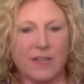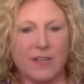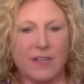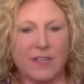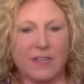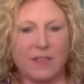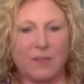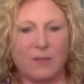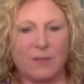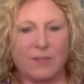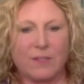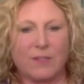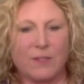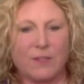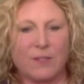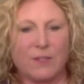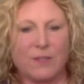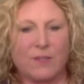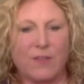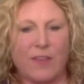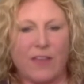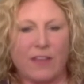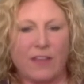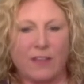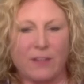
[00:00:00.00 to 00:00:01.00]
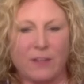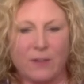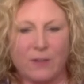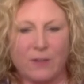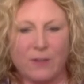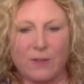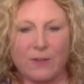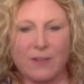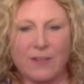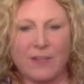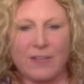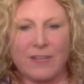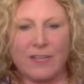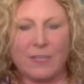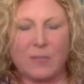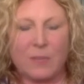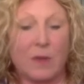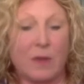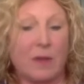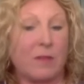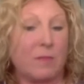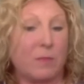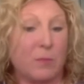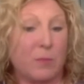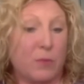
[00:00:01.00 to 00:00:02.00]
the research value has
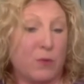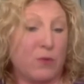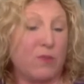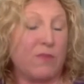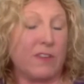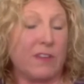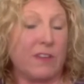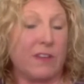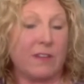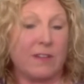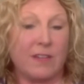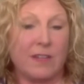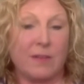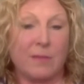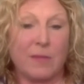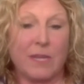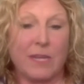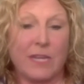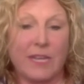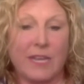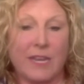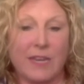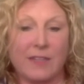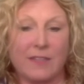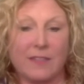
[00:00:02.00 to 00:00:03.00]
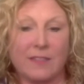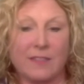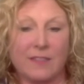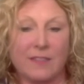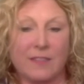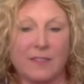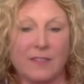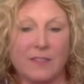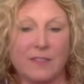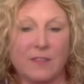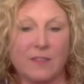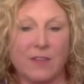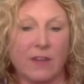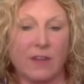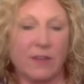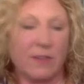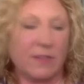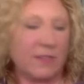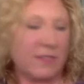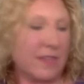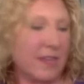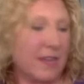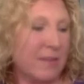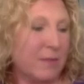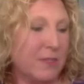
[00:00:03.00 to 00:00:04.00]
been proven in many cases, and so now
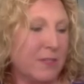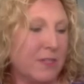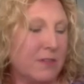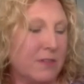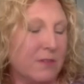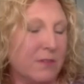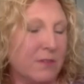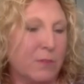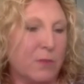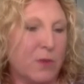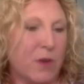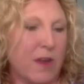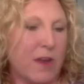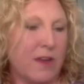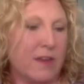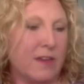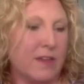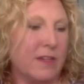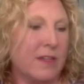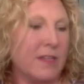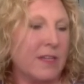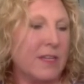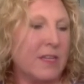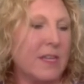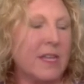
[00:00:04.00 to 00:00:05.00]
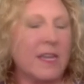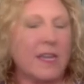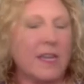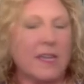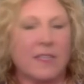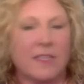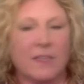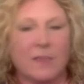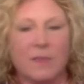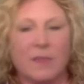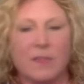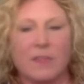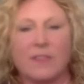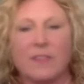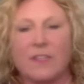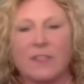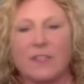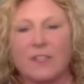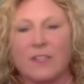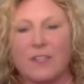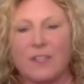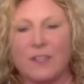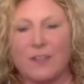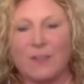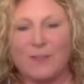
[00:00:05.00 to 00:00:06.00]
it's time to broaden some of these
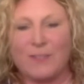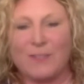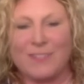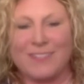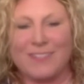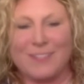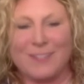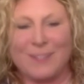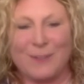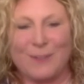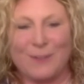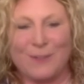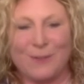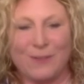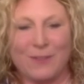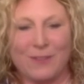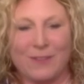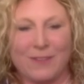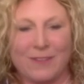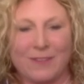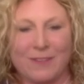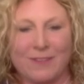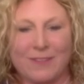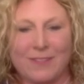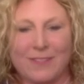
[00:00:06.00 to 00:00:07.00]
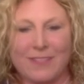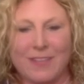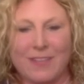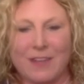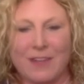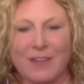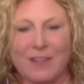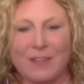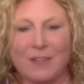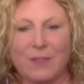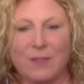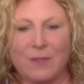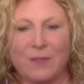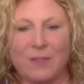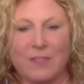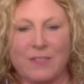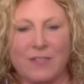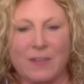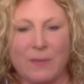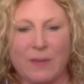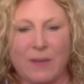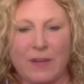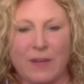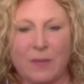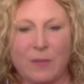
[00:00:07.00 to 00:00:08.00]
initiatives into a
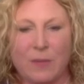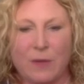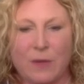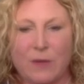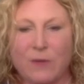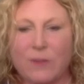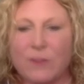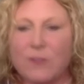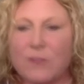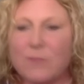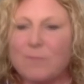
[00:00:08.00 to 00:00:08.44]
statewide approach.